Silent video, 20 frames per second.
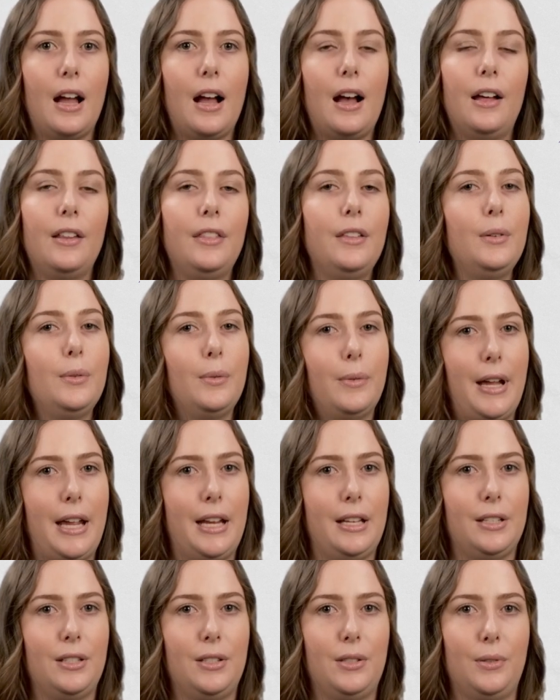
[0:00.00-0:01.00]
Other
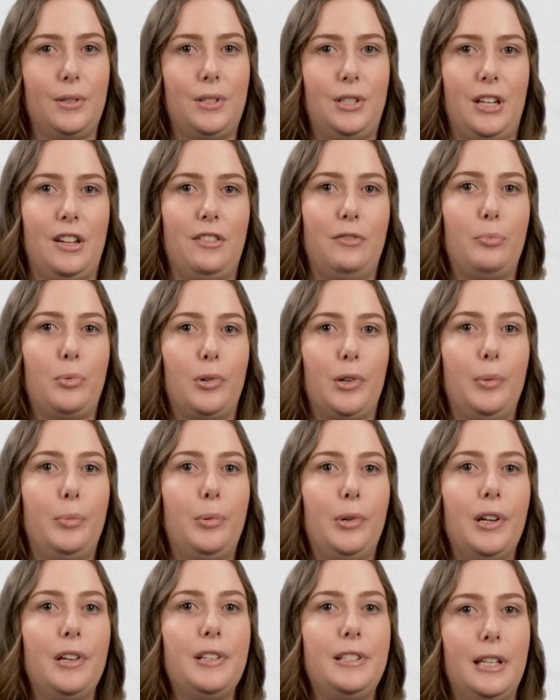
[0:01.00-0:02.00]
ways to achieve
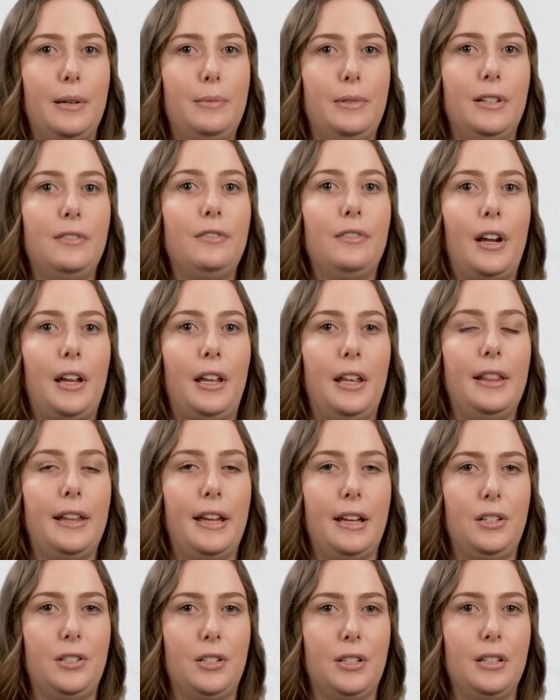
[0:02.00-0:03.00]
proprioceptive
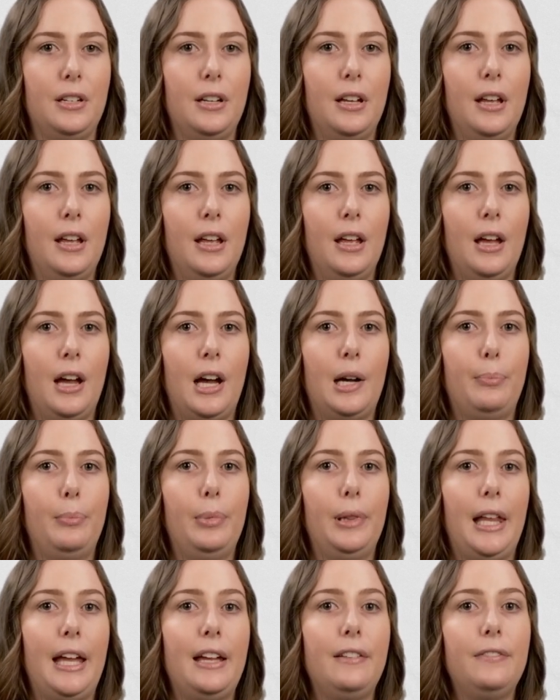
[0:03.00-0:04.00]
regulation are
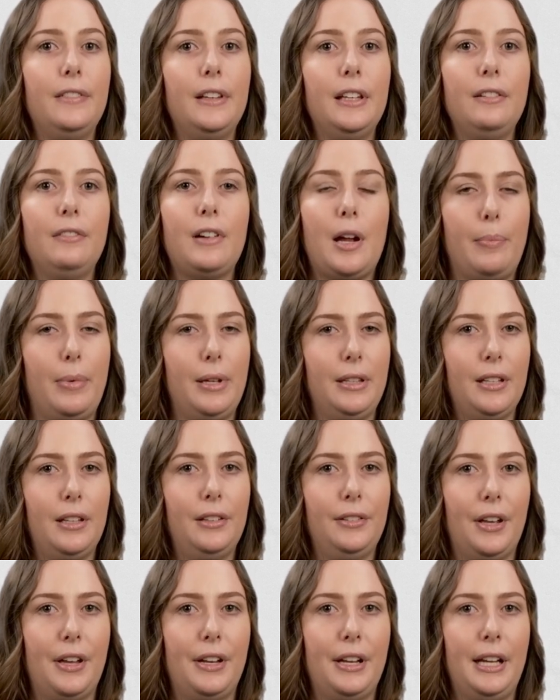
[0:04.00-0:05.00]
playfully wrapping the
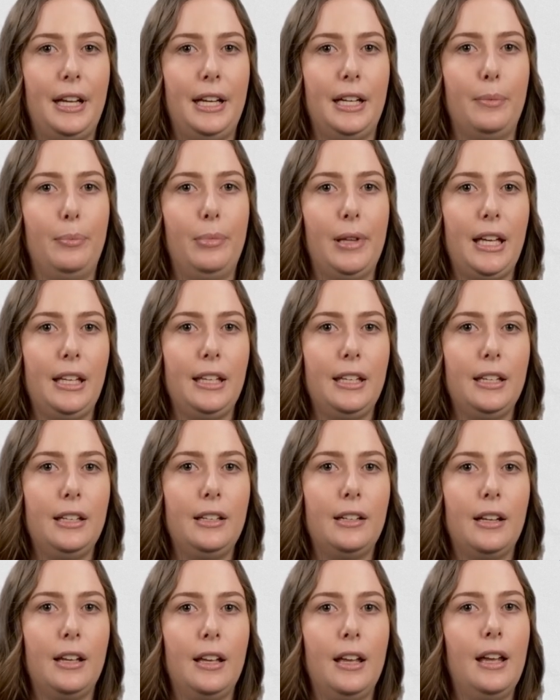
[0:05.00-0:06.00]
learner in a blanket
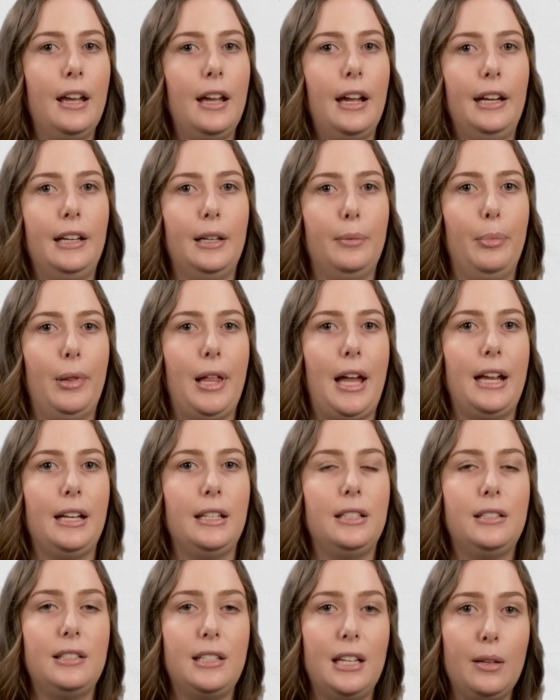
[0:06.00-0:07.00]
and
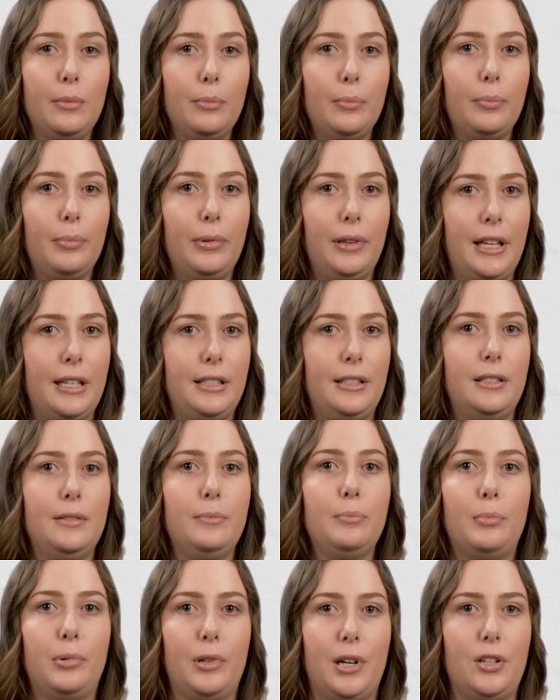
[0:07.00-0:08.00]
applying deep, pleasant
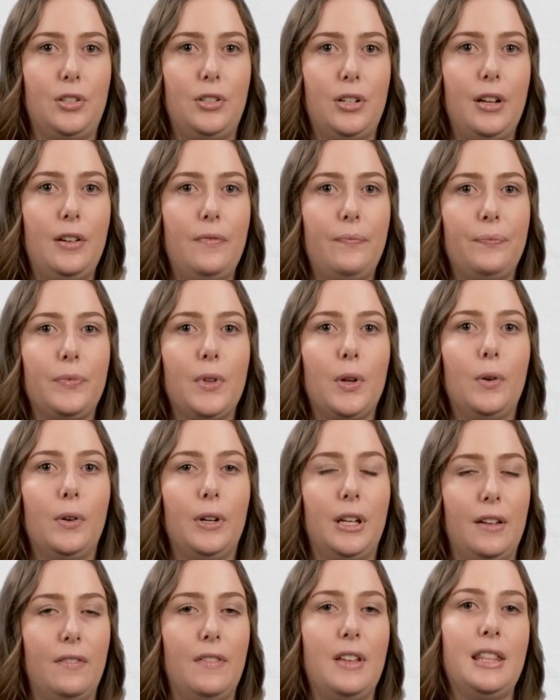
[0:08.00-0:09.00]
pressure or
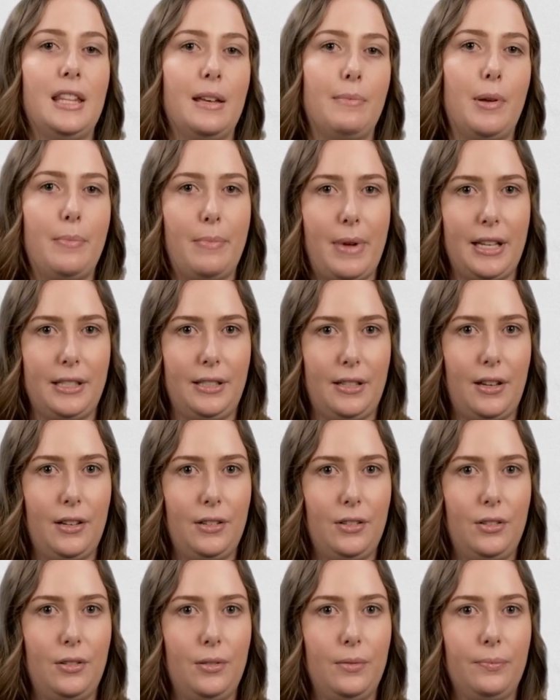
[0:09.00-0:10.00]
giving them a
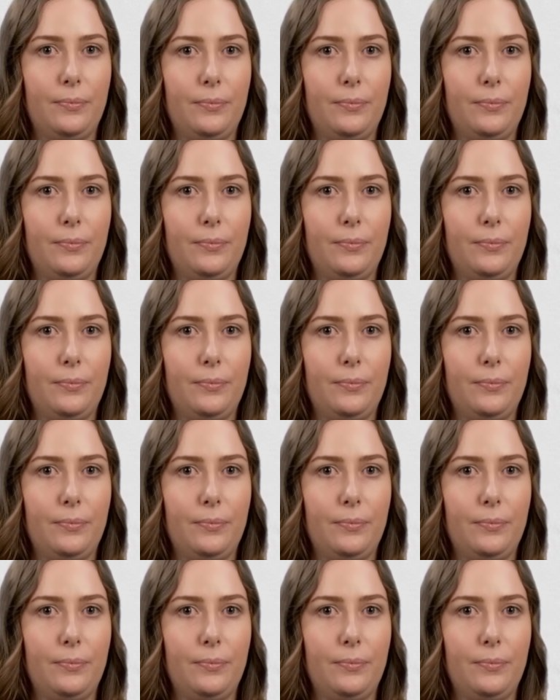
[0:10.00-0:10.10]
massage.